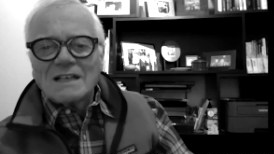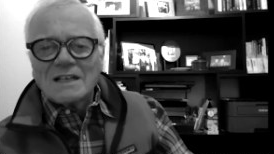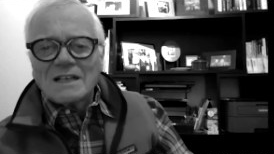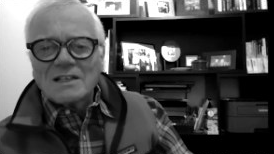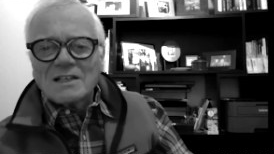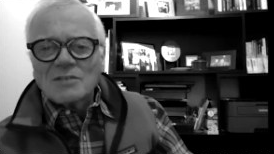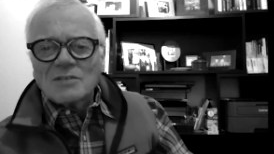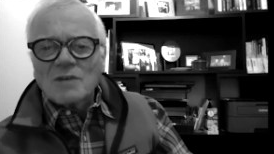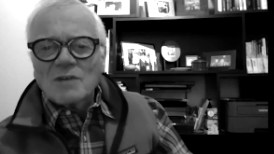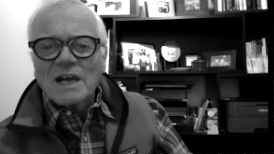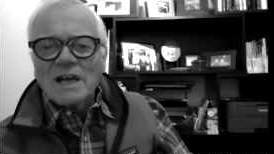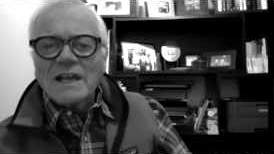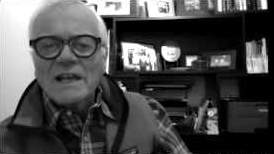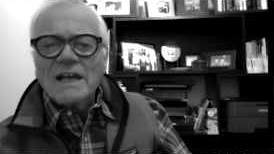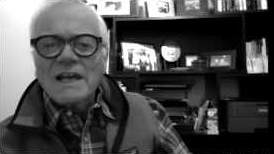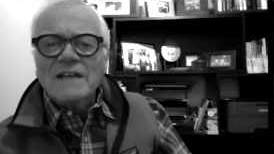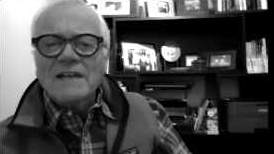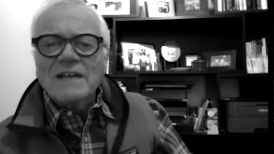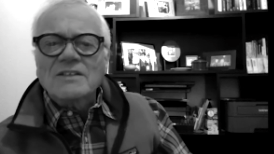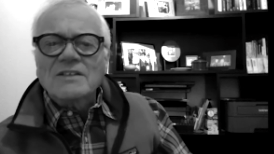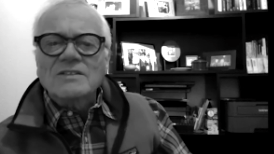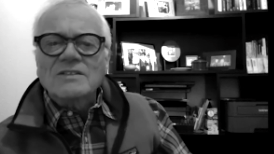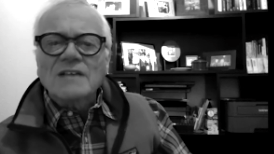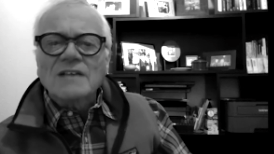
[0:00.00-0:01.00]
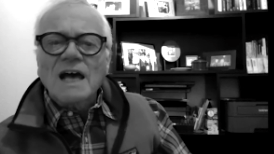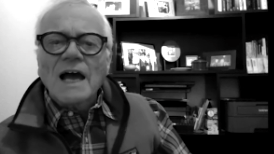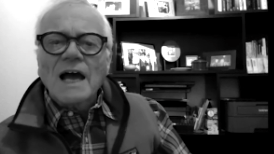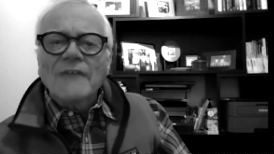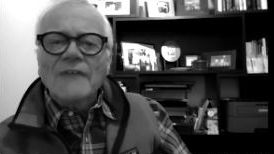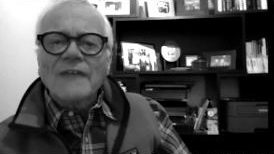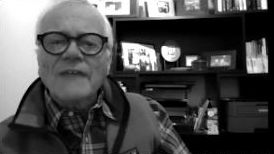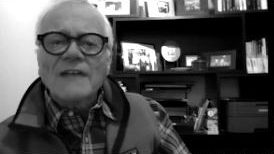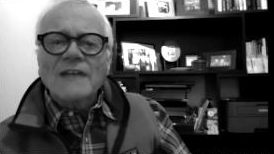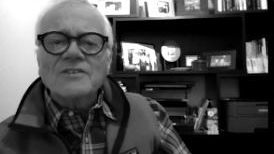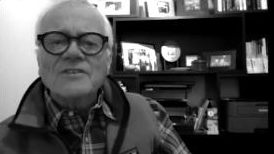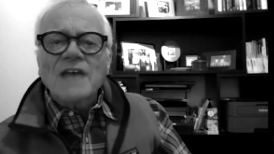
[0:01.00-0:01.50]
On the right hand
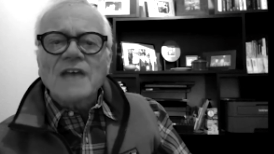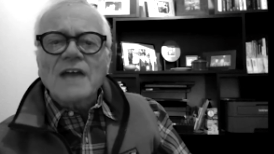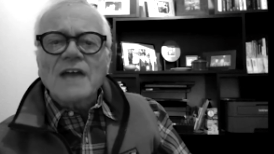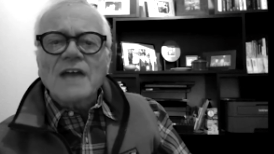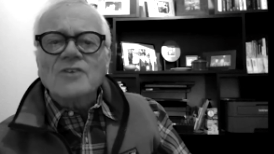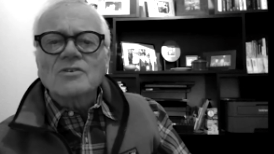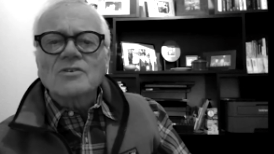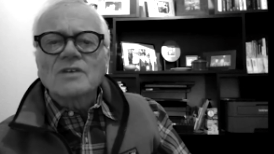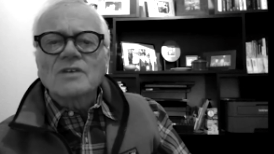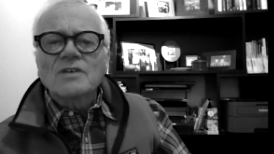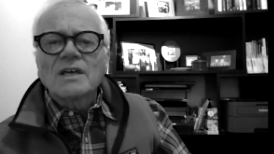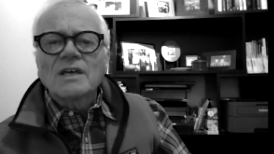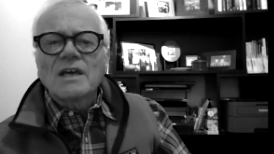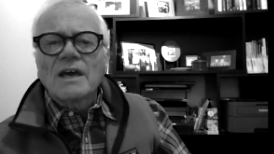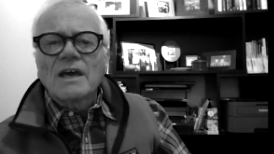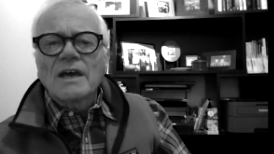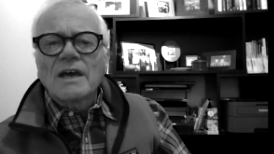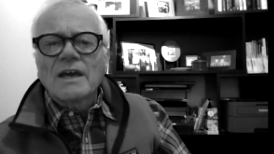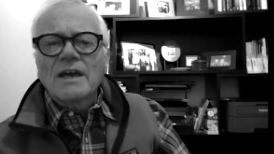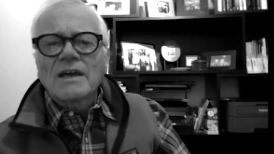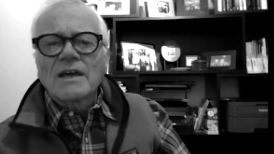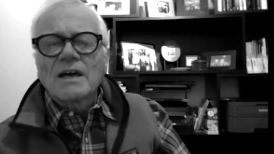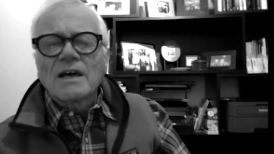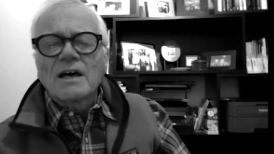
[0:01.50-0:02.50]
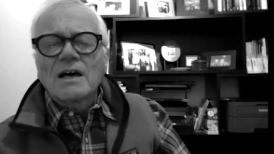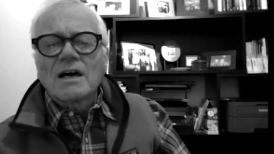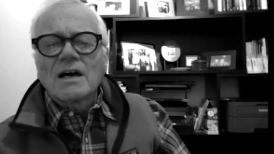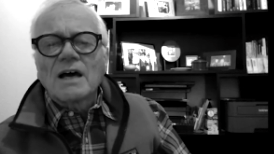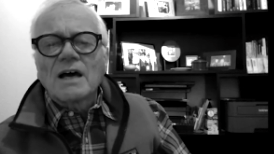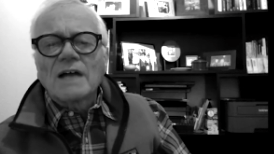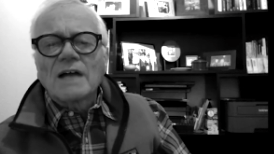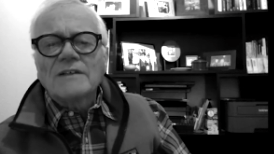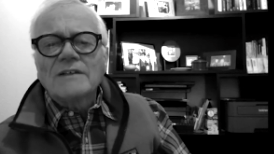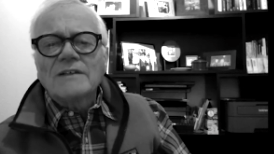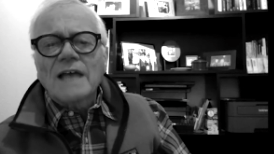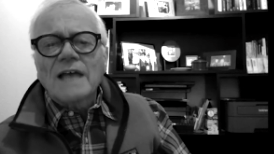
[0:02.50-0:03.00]
side, that's actually a uh,
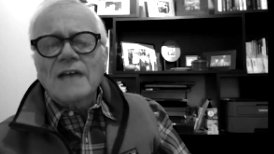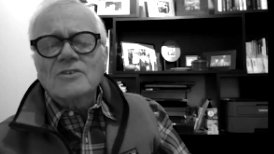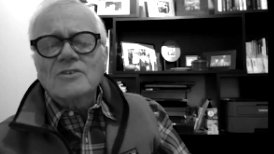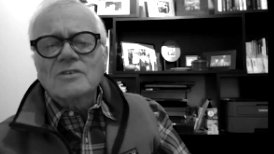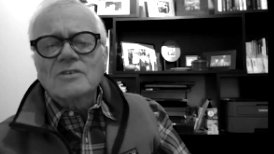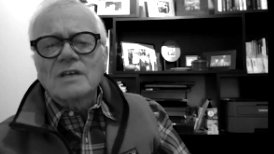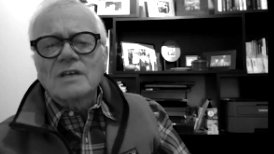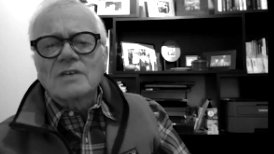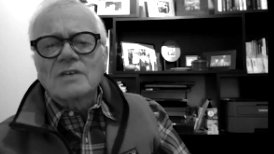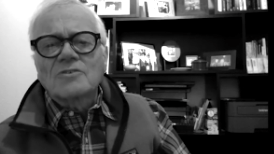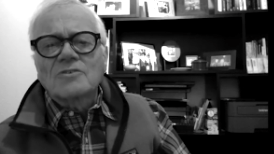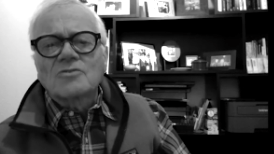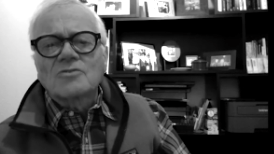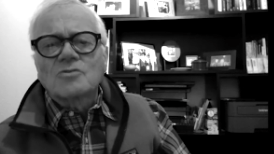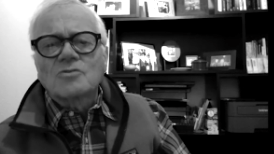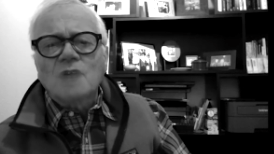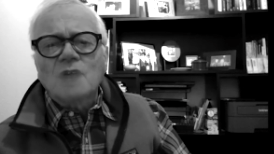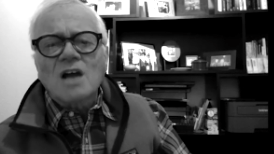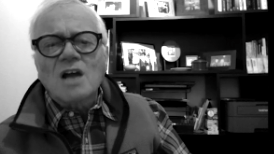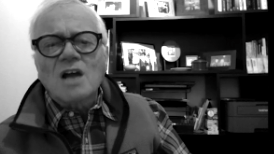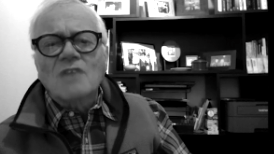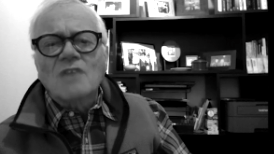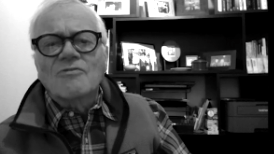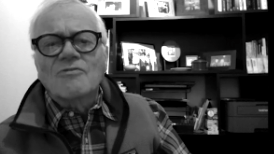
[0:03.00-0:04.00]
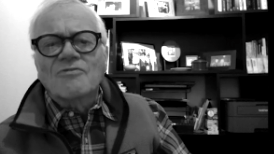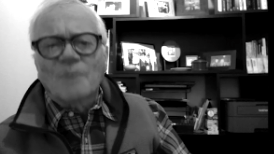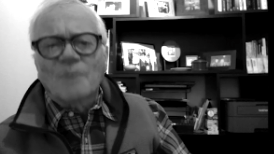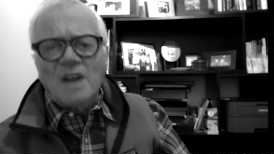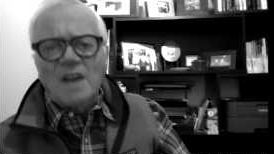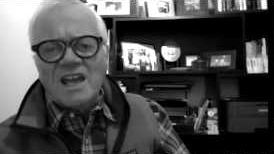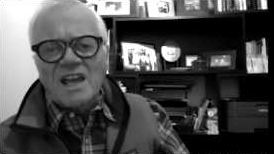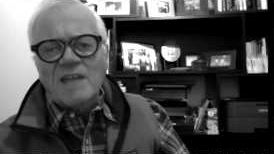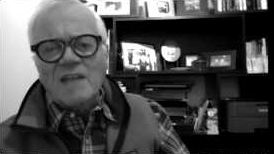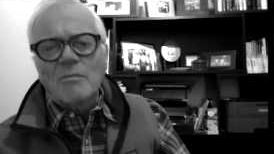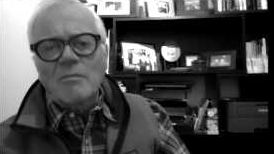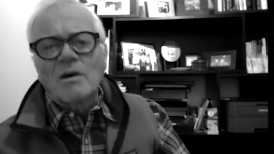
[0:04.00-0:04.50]
that's actually a truck
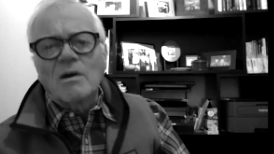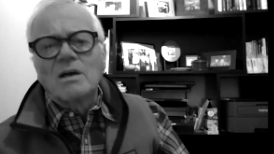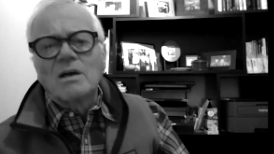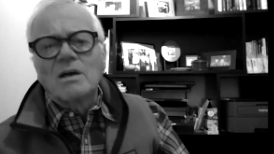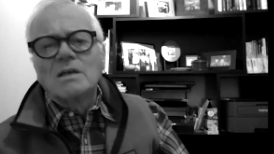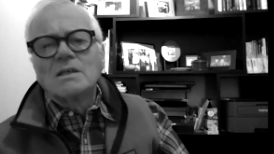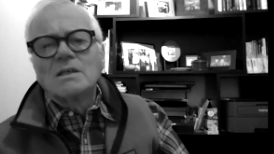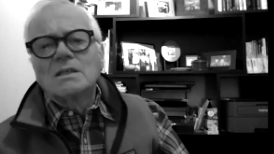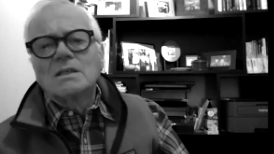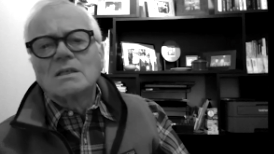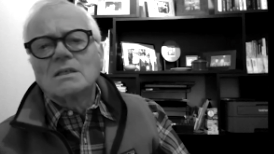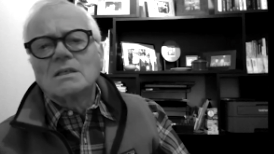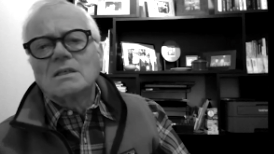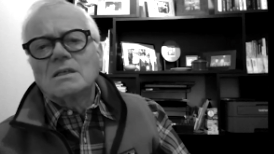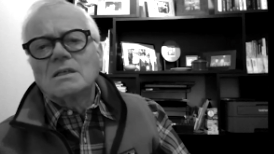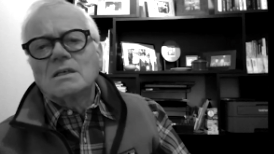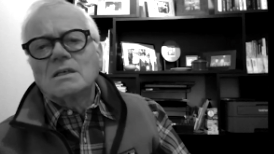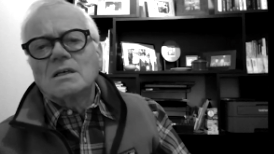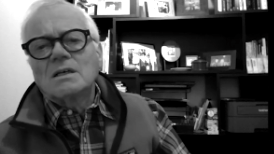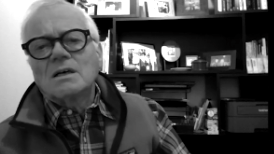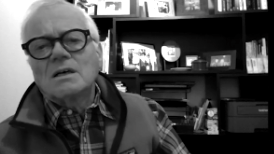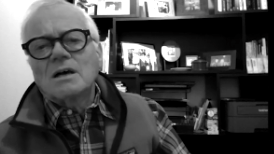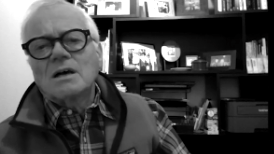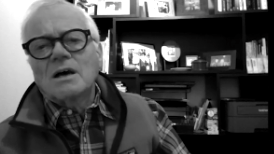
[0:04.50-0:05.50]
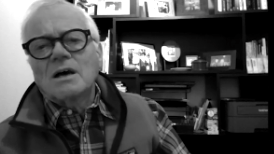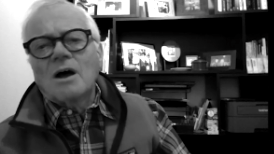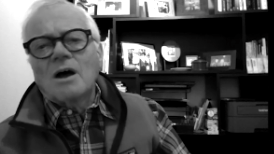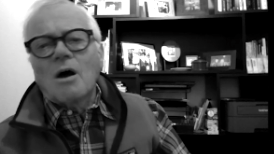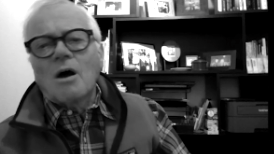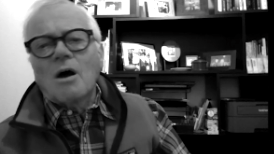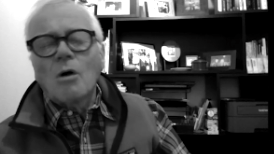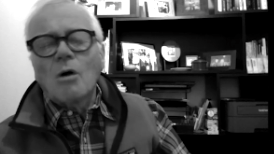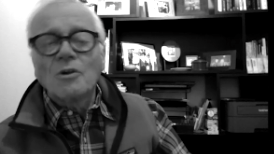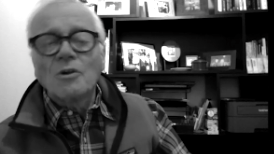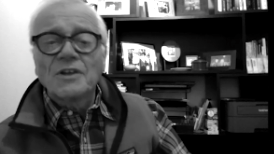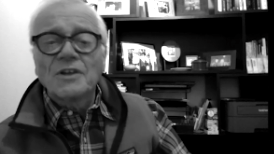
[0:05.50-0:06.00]
frame
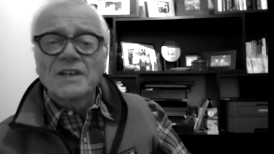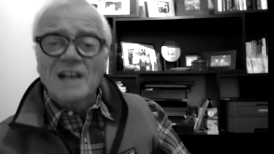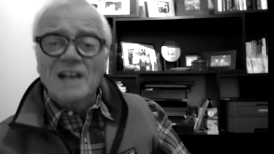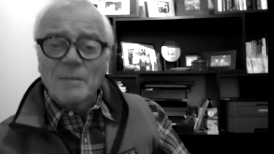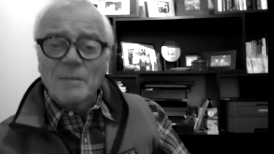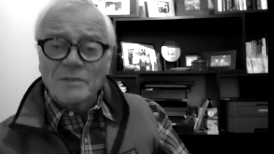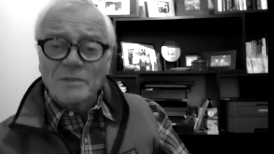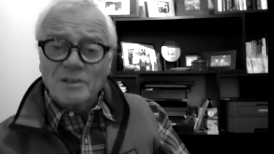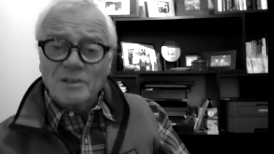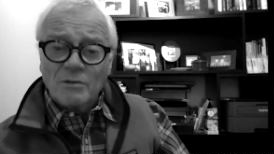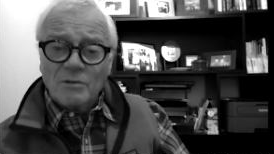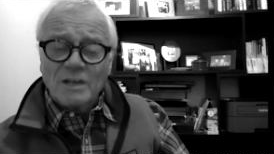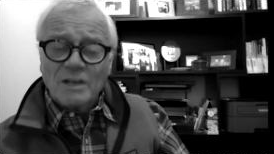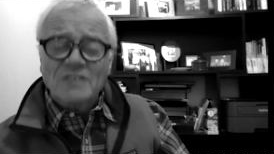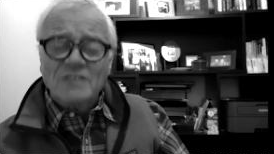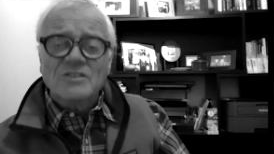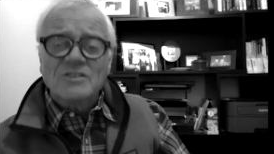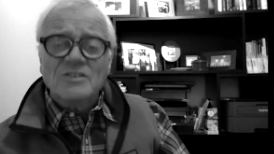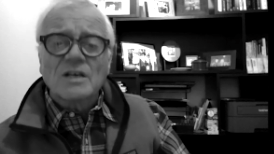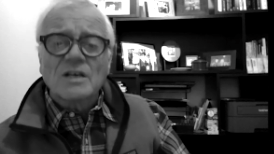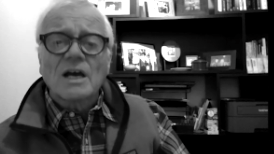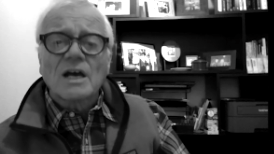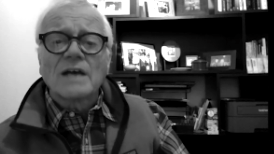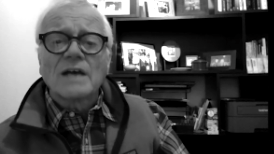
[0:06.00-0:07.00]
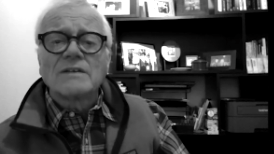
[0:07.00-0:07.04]
holding it up on the right side.